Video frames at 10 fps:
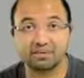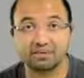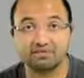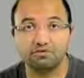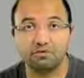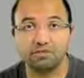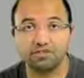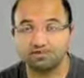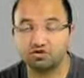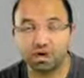going for.
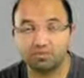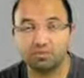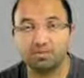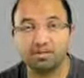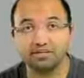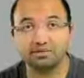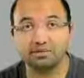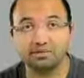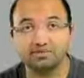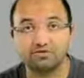It's a drop-in replacement
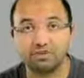almost for